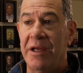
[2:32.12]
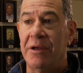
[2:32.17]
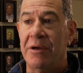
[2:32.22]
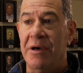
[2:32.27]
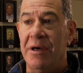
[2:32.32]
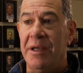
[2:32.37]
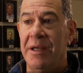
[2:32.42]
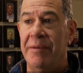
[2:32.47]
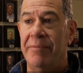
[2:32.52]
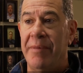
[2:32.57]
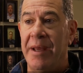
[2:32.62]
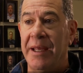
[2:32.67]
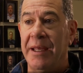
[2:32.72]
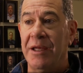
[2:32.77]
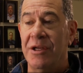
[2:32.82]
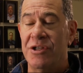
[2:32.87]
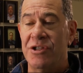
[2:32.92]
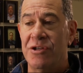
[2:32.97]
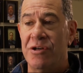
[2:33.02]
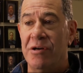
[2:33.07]
good at
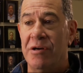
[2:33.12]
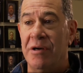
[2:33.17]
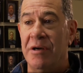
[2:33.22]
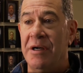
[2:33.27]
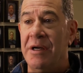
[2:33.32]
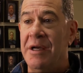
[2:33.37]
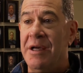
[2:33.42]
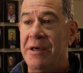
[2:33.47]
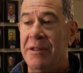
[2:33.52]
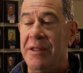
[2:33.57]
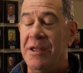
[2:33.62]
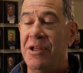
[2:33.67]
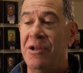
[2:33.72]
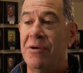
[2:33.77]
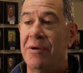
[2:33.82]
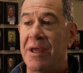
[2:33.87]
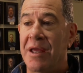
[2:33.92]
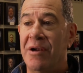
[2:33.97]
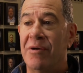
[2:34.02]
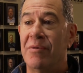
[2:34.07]
making sure that
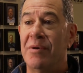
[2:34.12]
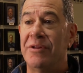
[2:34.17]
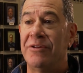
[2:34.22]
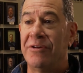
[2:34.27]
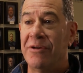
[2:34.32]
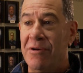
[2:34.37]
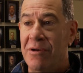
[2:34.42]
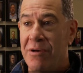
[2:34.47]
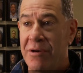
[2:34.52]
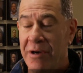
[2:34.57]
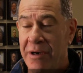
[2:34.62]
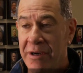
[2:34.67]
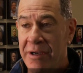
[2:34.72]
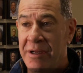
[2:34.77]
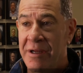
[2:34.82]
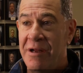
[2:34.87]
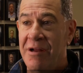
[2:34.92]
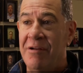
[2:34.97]
you get a return